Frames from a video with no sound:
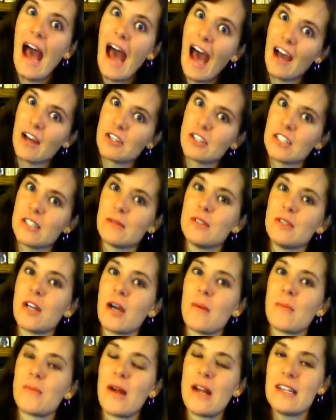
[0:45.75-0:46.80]
Actually, when you
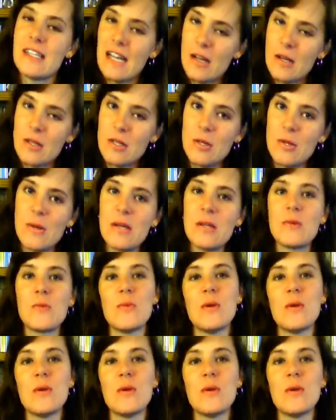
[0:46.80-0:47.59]
come right down to it,